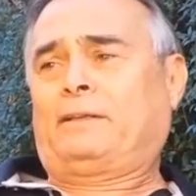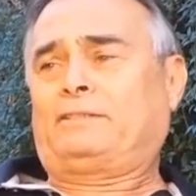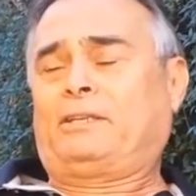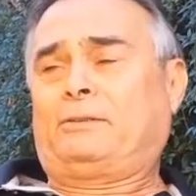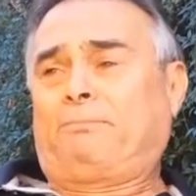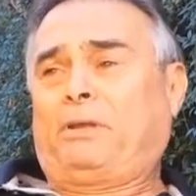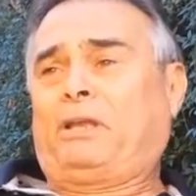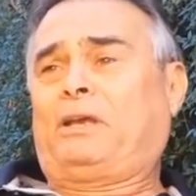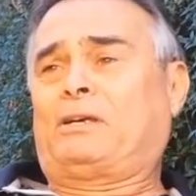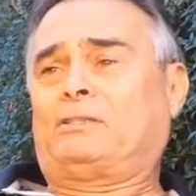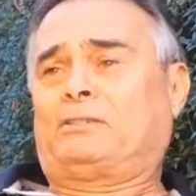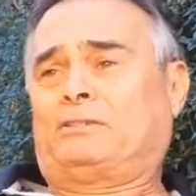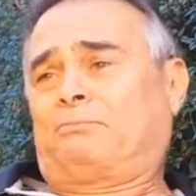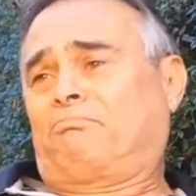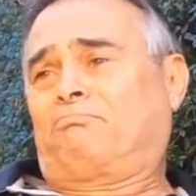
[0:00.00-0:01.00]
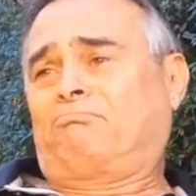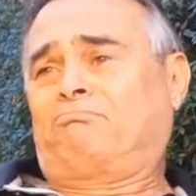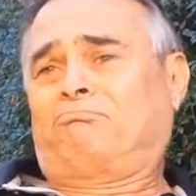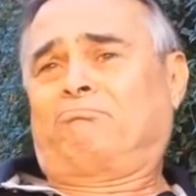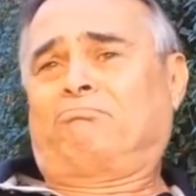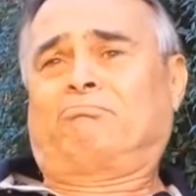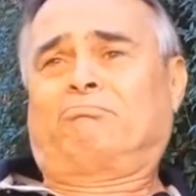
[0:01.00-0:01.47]
I said, because it
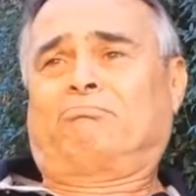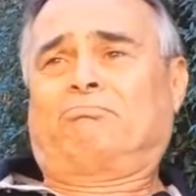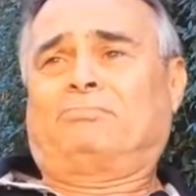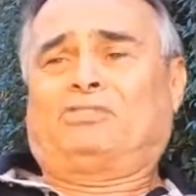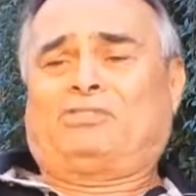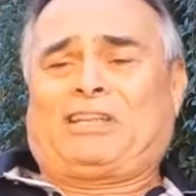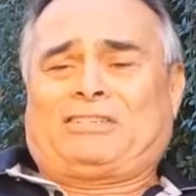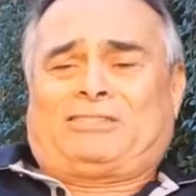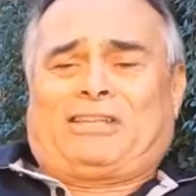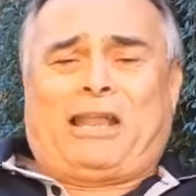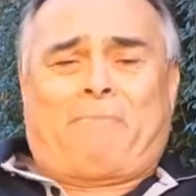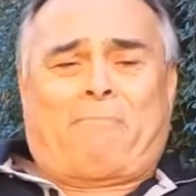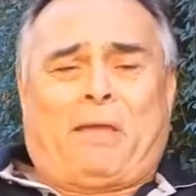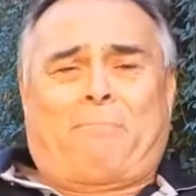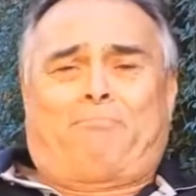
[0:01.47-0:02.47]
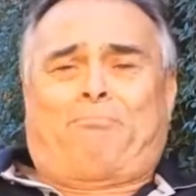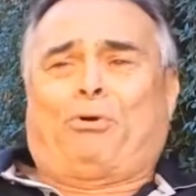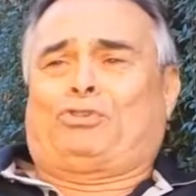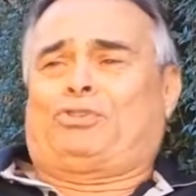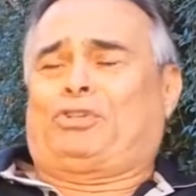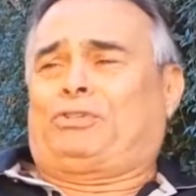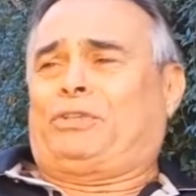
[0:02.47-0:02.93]
says it on my
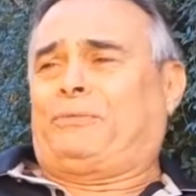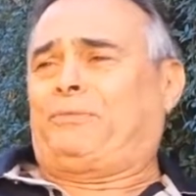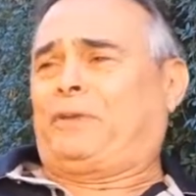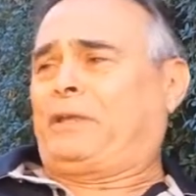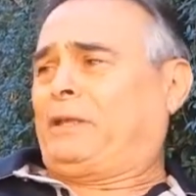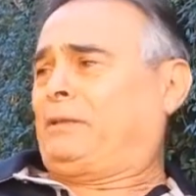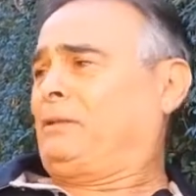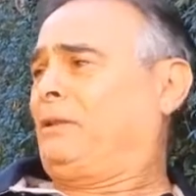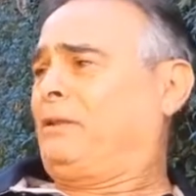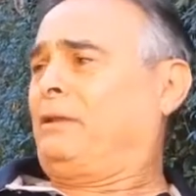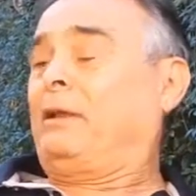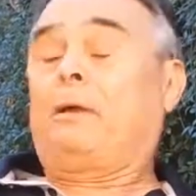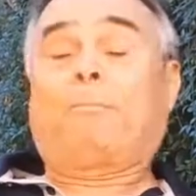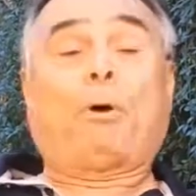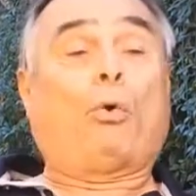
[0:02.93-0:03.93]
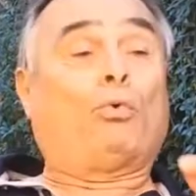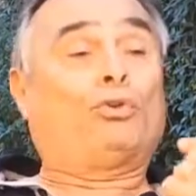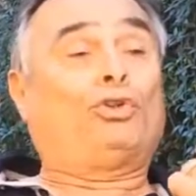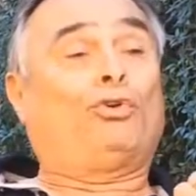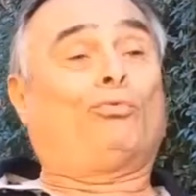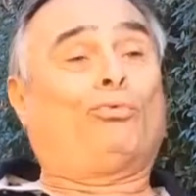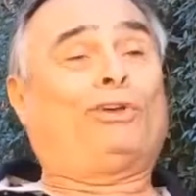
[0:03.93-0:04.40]
birth certificate. But
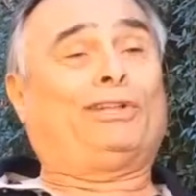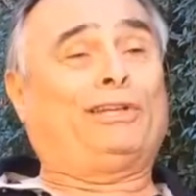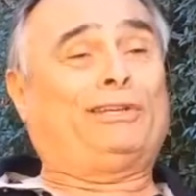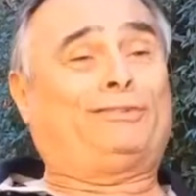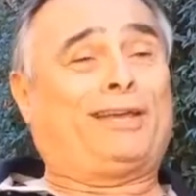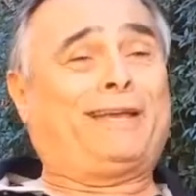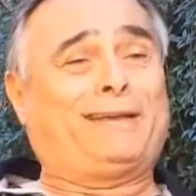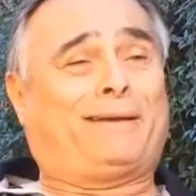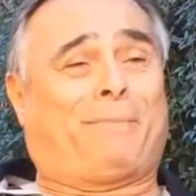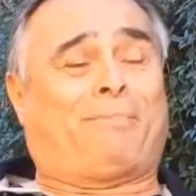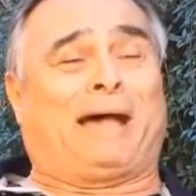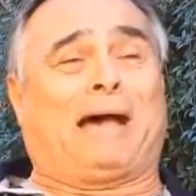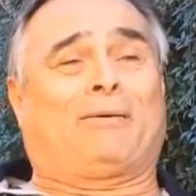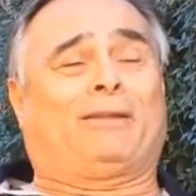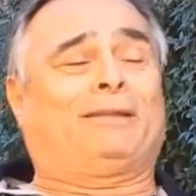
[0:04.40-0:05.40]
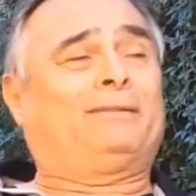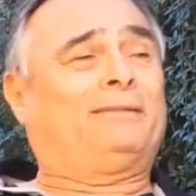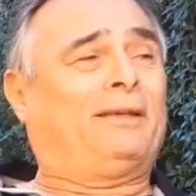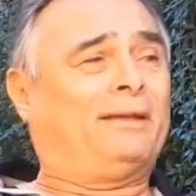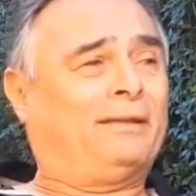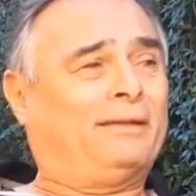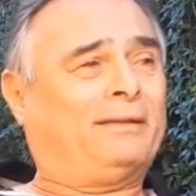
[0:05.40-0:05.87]
when you really think about
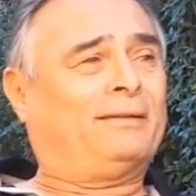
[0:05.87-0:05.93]
it,